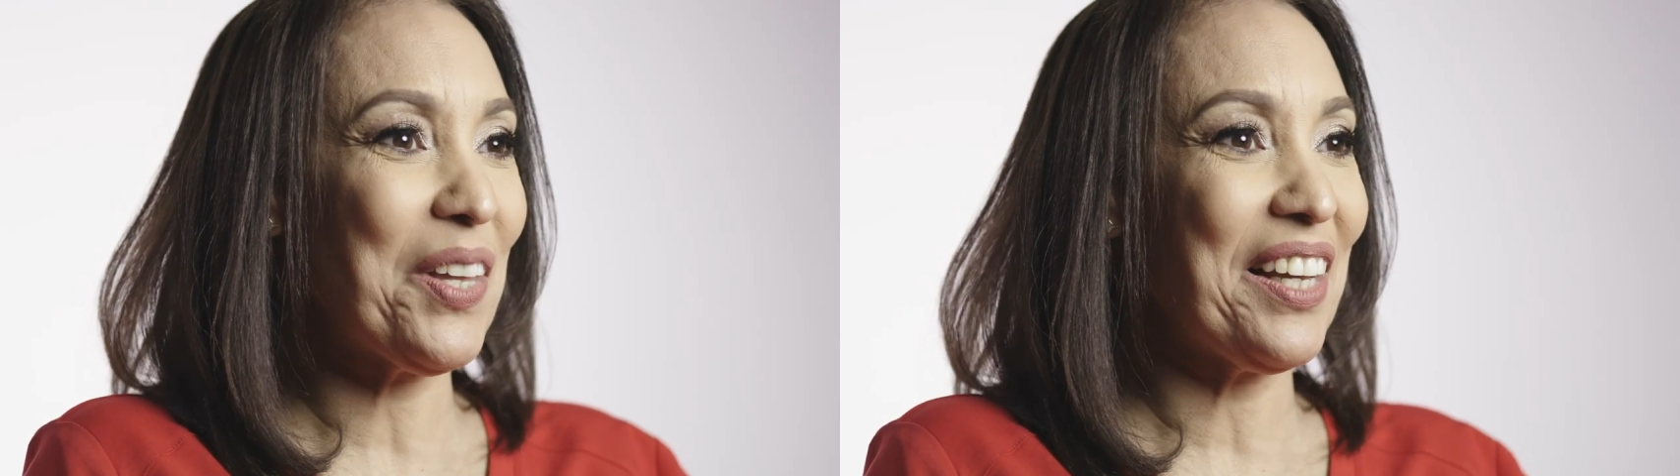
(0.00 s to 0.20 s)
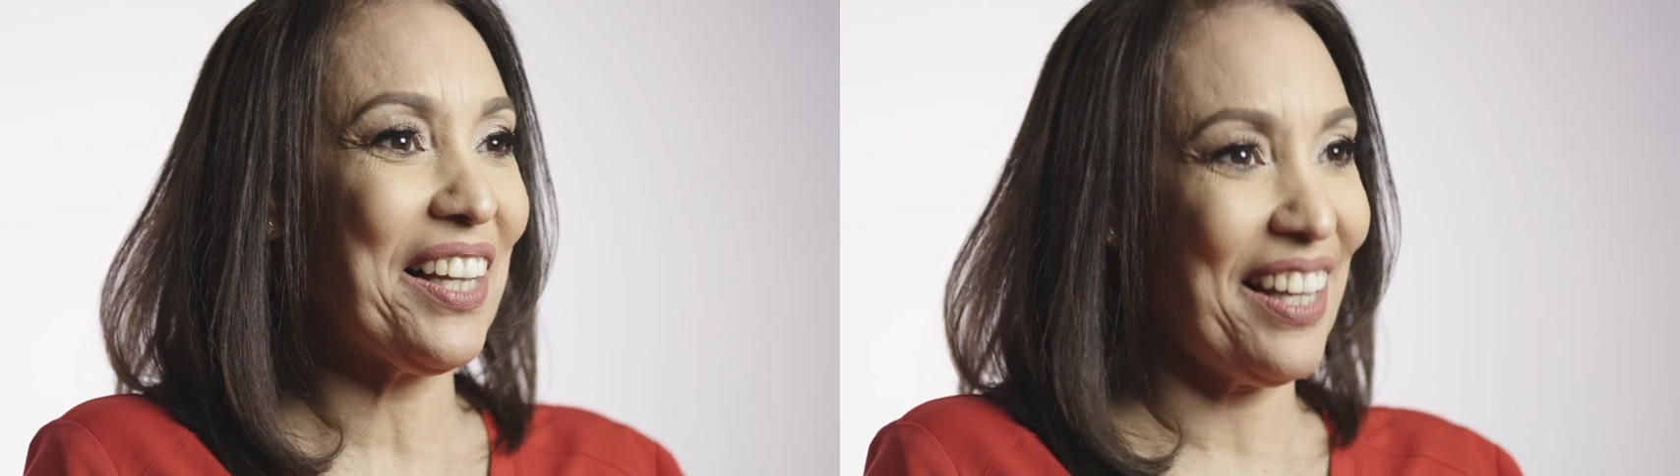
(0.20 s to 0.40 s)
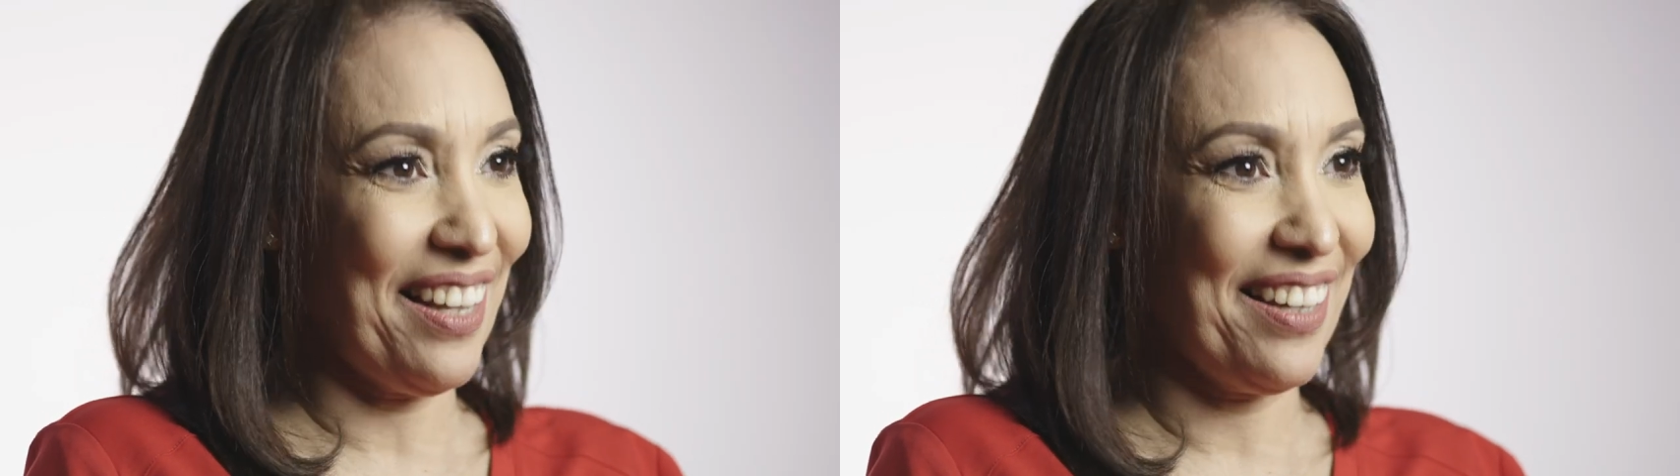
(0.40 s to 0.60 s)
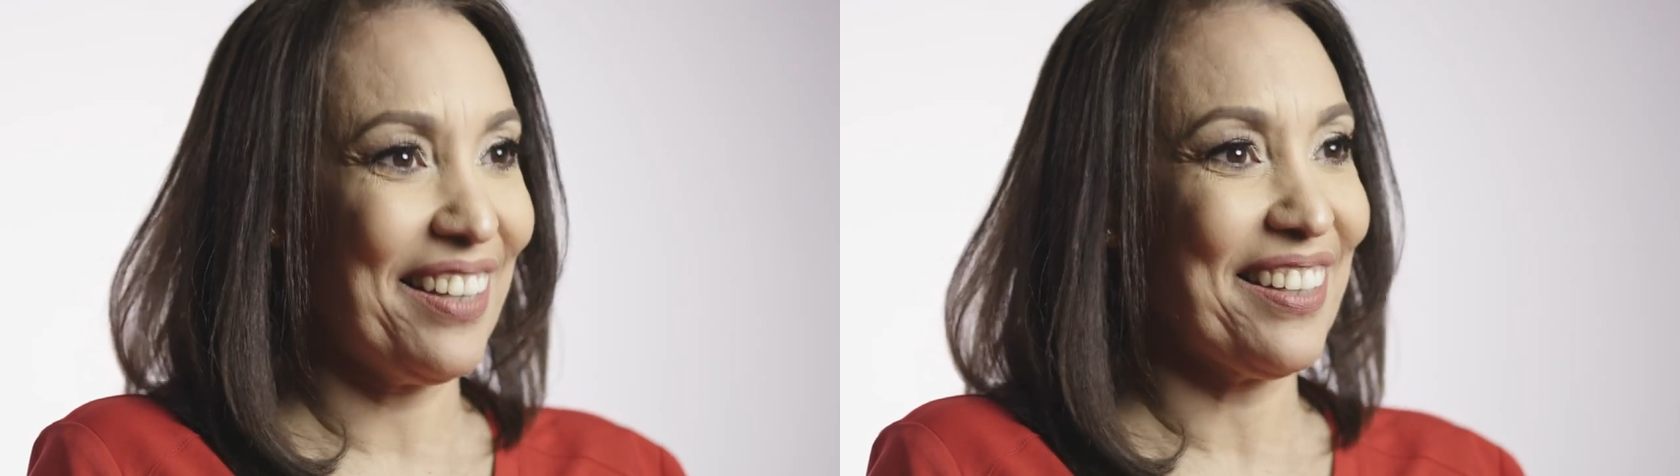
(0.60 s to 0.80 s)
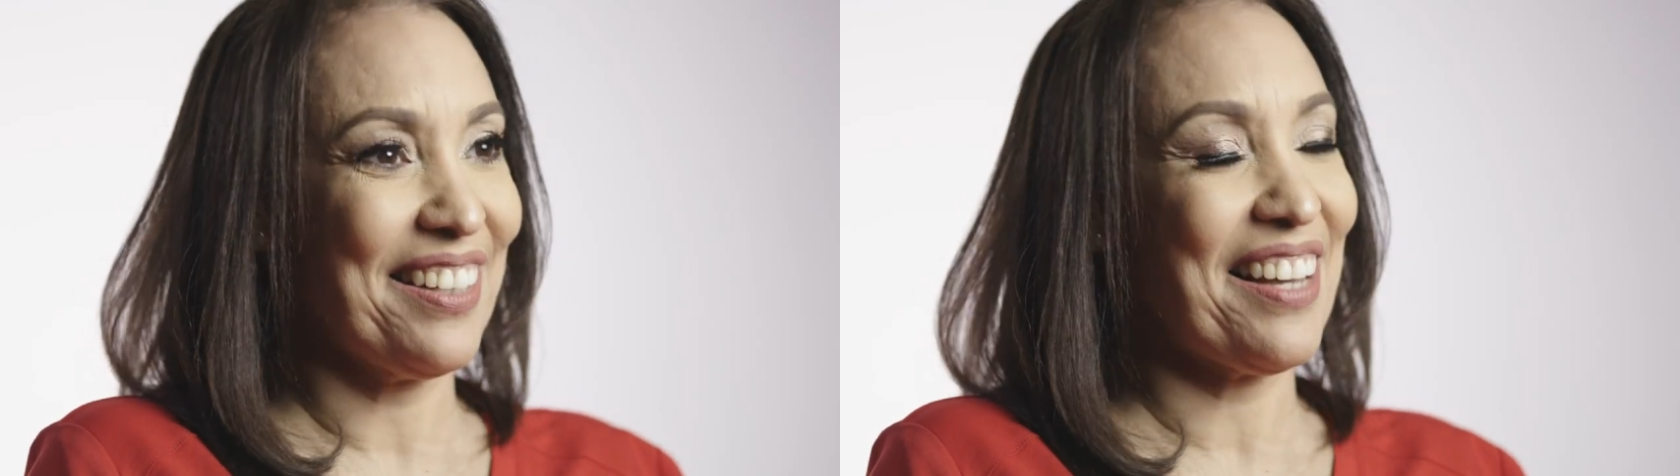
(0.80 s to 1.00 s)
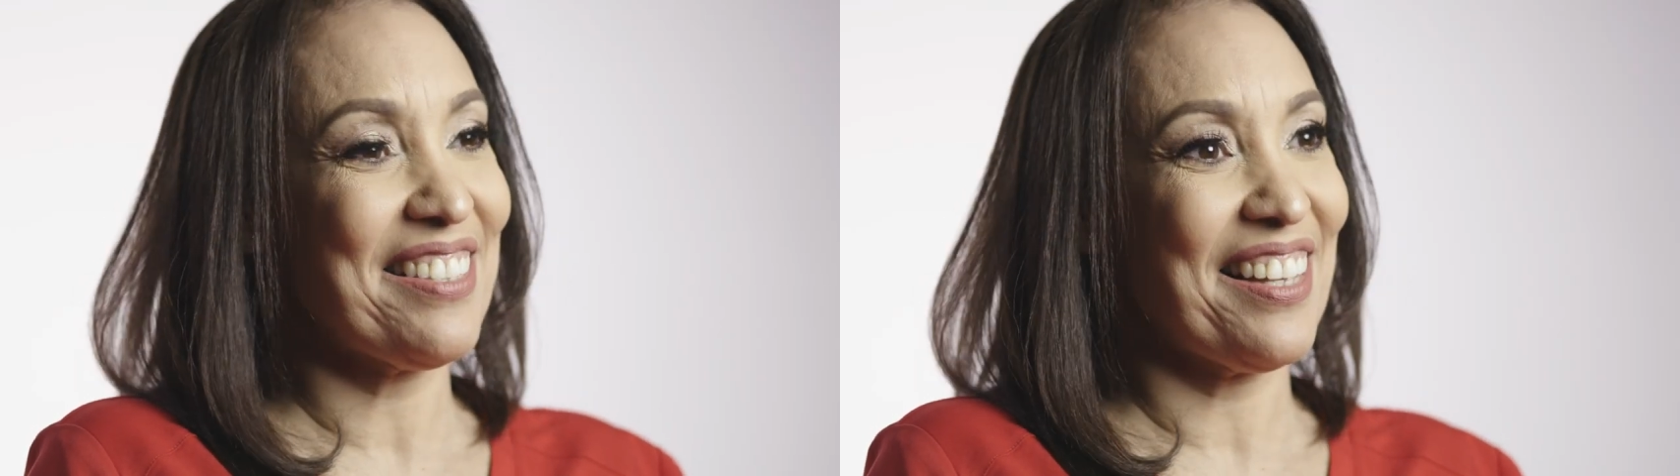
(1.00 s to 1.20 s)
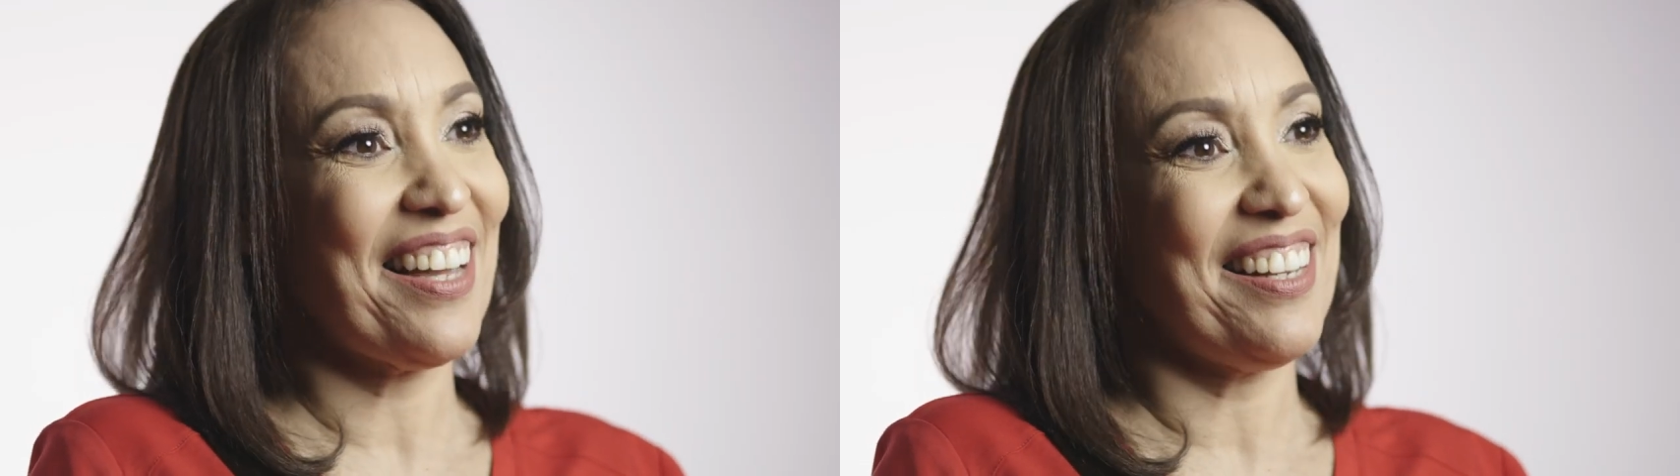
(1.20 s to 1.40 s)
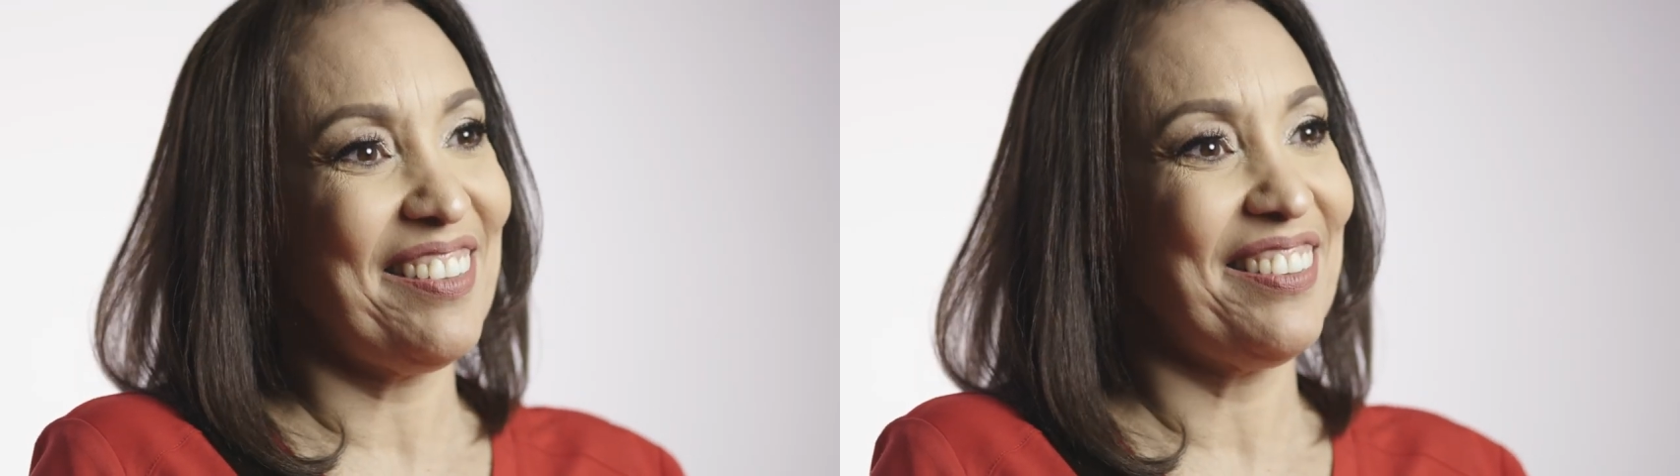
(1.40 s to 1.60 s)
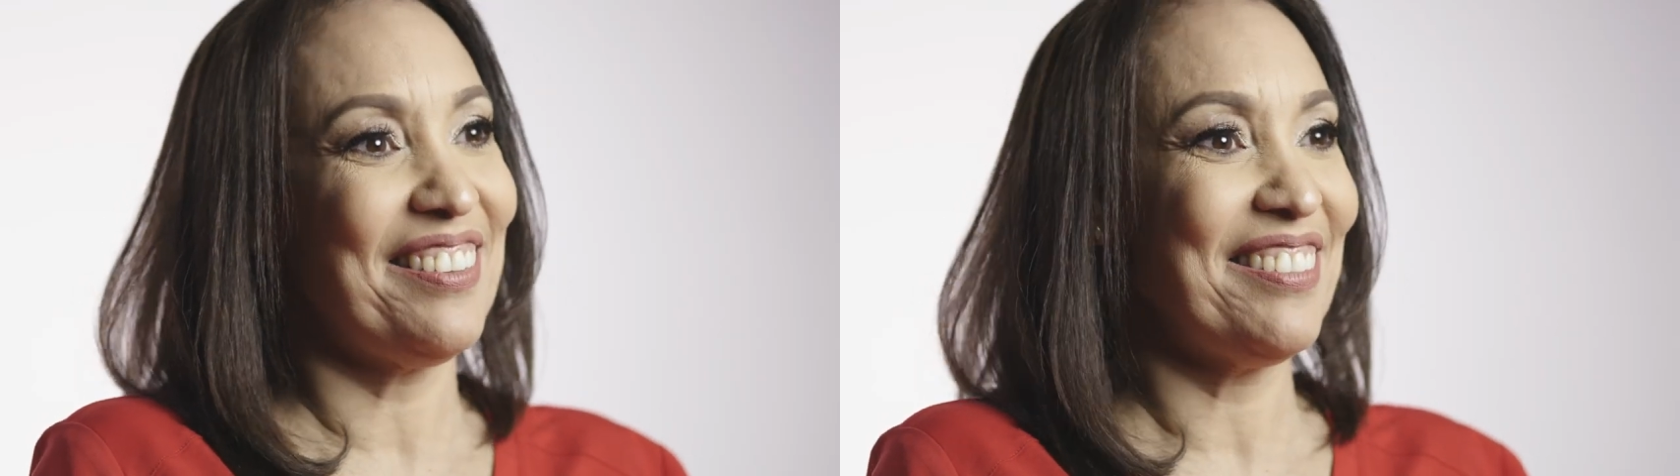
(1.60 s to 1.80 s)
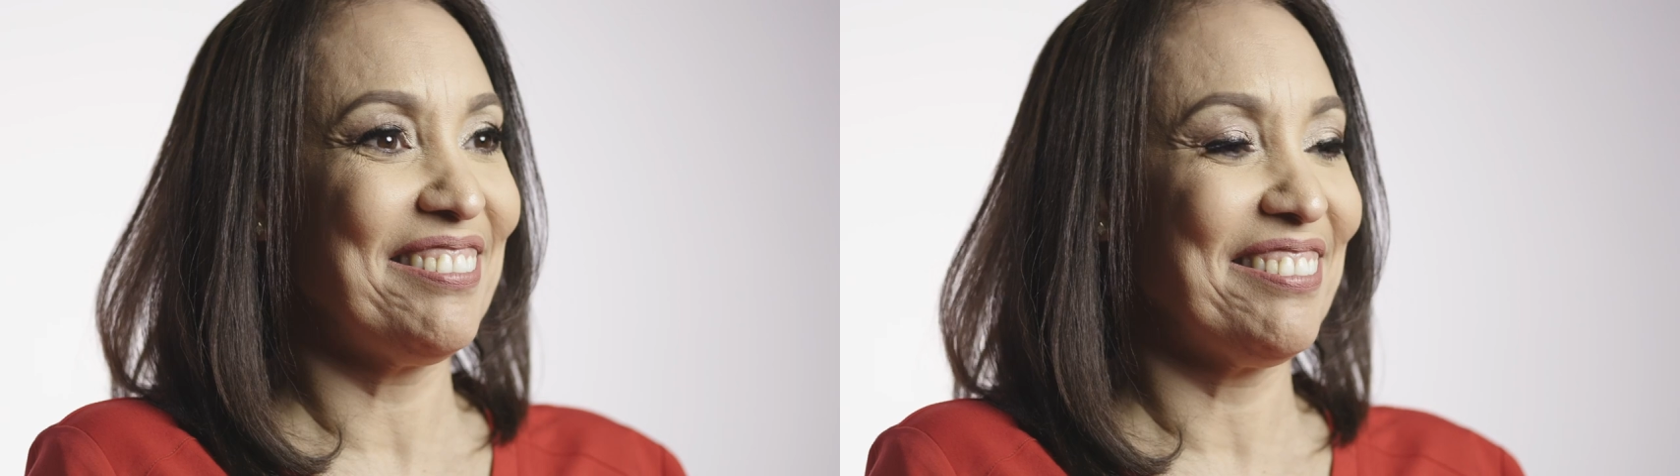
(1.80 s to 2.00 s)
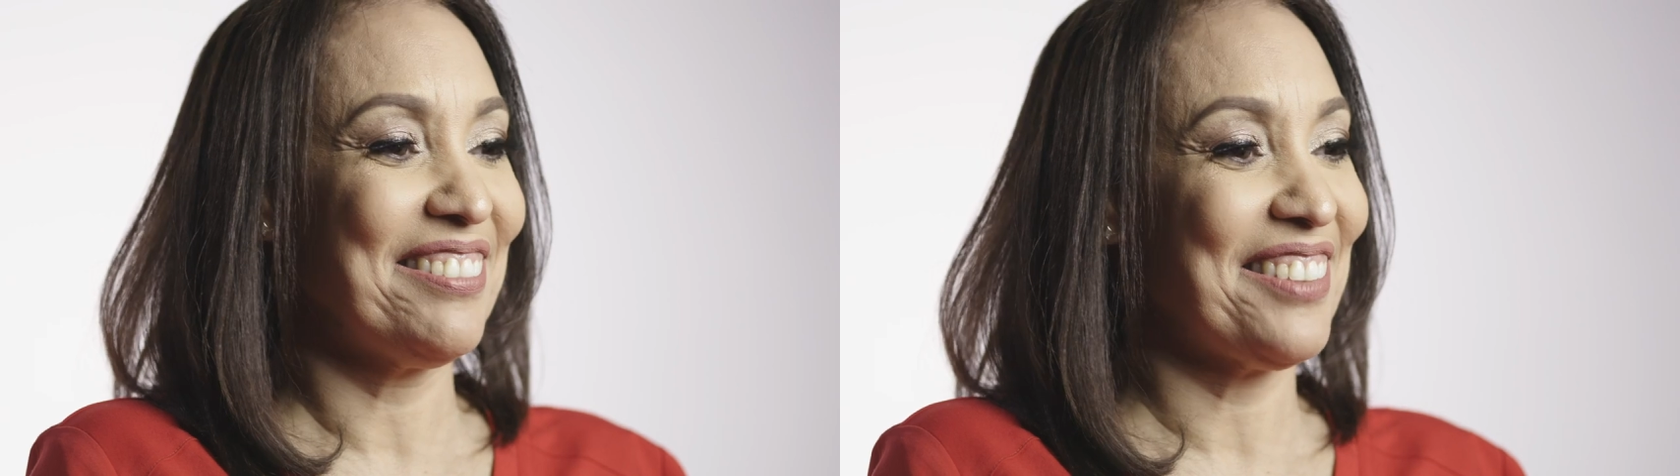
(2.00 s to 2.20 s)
de inglés, qué sé, lo...